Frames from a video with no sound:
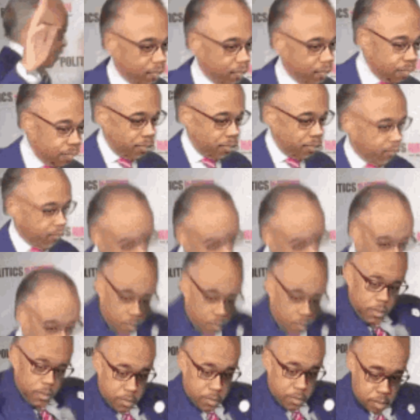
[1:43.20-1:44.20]
let
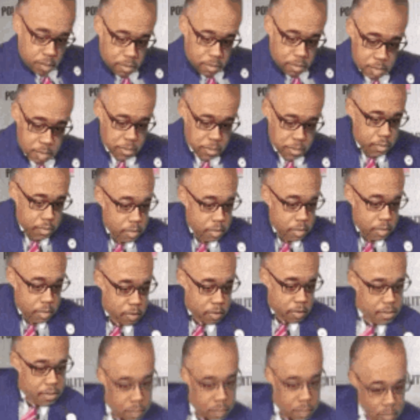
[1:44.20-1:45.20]

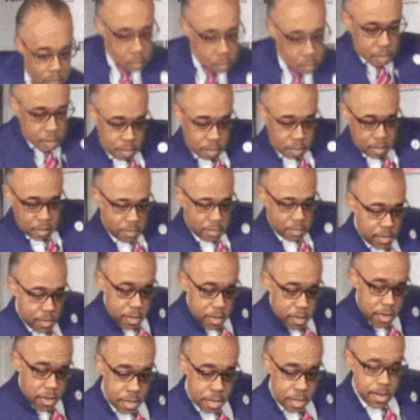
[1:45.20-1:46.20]
none of them niggas get
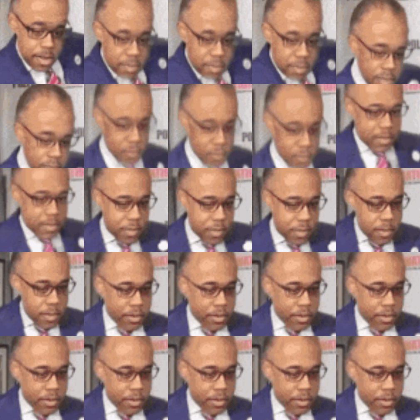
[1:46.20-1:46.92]
around you.